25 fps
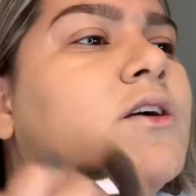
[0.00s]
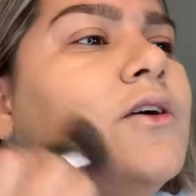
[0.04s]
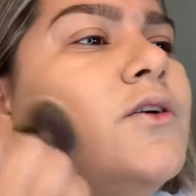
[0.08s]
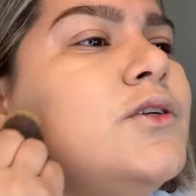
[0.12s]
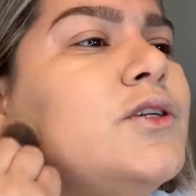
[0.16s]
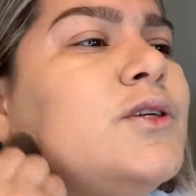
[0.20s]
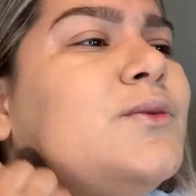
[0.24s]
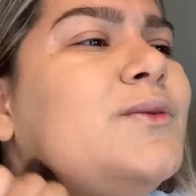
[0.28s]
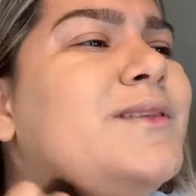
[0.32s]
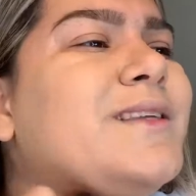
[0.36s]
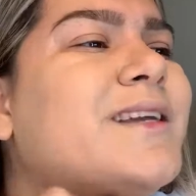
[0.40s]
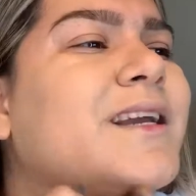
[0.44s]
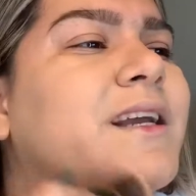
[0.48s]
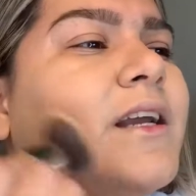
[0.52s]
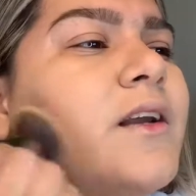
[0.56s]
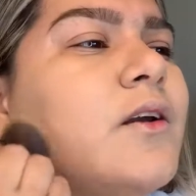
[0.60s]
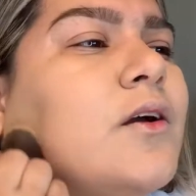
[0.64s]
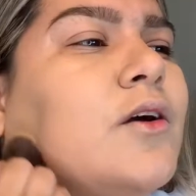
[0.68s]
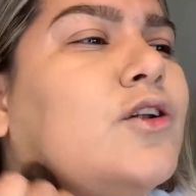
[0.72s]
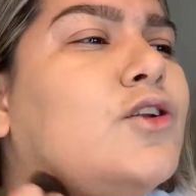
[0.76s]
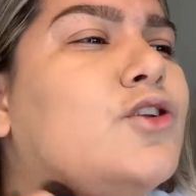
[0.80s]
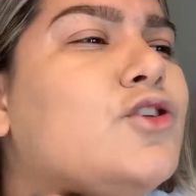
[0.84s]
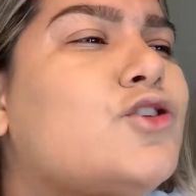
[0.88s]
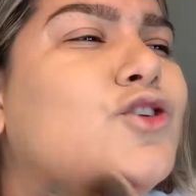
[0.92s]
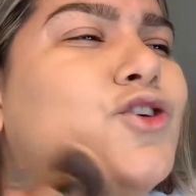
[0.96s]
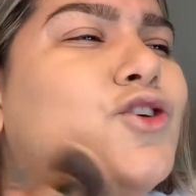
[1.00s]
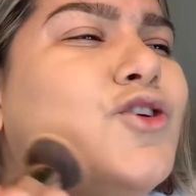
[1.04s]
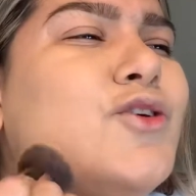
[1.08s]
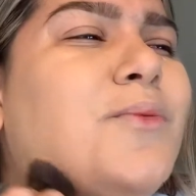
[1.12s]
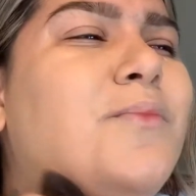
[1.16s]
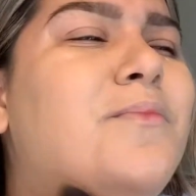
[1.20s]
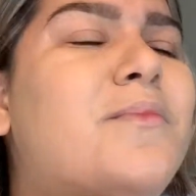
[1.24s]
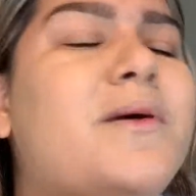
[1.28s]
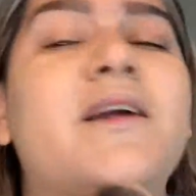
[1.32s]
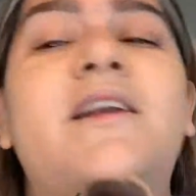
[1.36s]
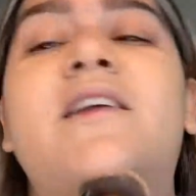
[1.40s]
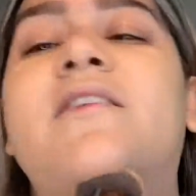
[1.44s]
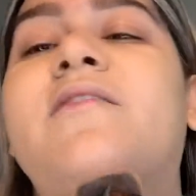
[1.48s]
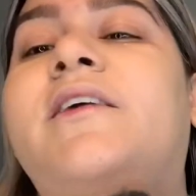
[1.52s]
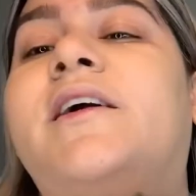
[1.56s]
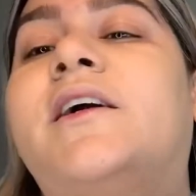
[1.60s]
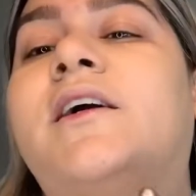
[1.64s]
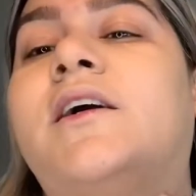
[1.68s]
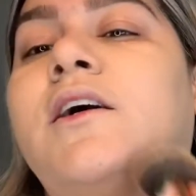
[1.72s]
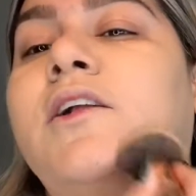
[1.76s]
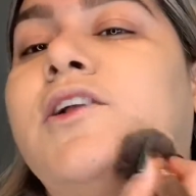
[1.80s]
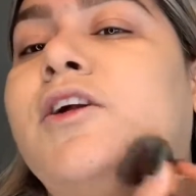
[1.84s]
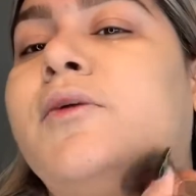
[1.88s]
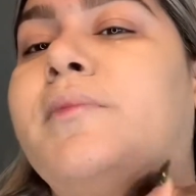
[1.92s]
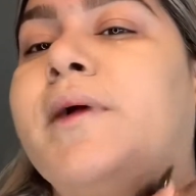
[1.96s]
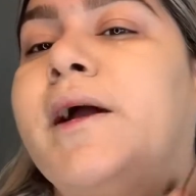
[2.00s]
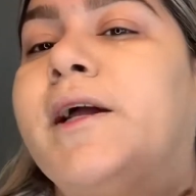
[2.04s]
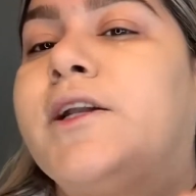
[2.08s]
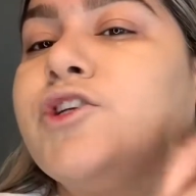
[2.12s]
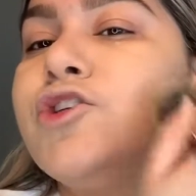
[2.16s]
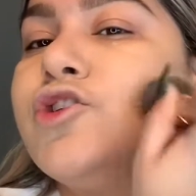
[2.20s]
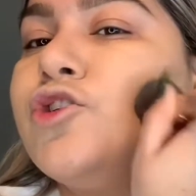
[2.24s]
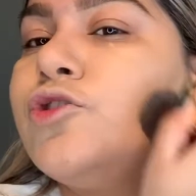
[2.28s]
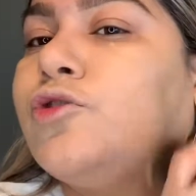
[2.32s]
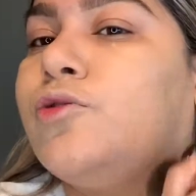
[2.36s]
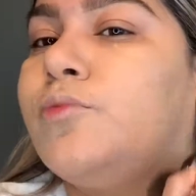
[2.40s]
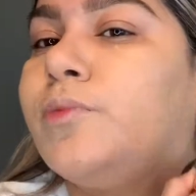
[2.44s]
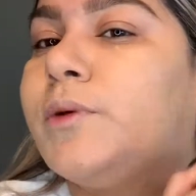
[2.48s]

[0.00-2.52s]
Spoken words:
She was like, do you mind if I color match you?